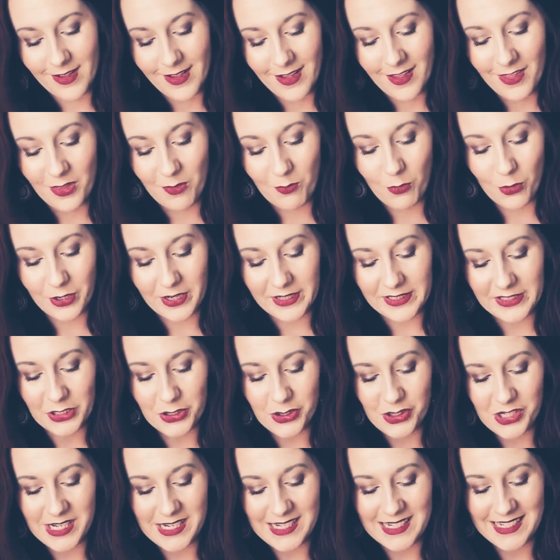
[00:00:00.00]
The more
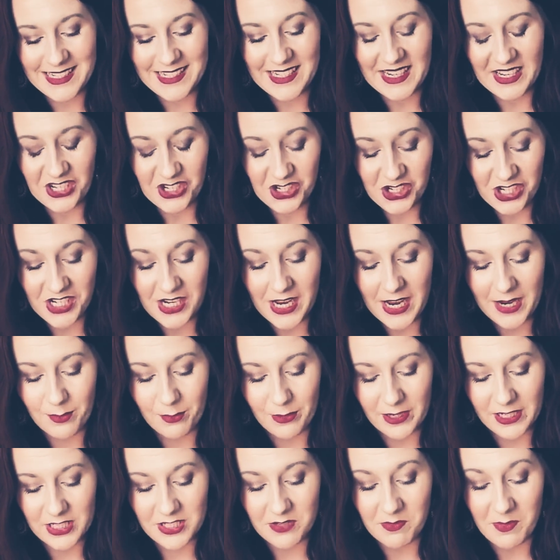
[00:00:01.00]
energy and intention I
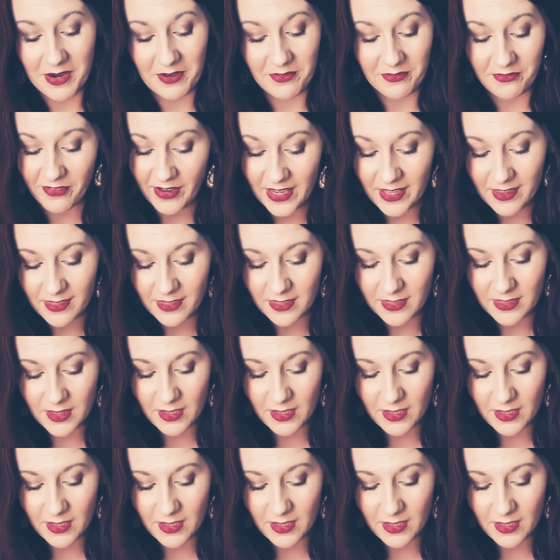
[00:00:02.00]
bring to my faith,